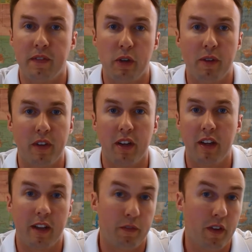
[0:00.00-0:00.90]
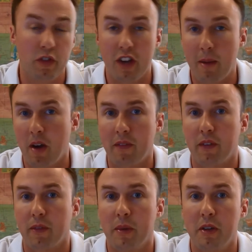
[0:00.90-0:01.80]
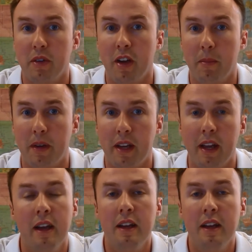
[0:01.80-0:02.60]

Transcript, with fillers: you have a if you have a job offer from a new company,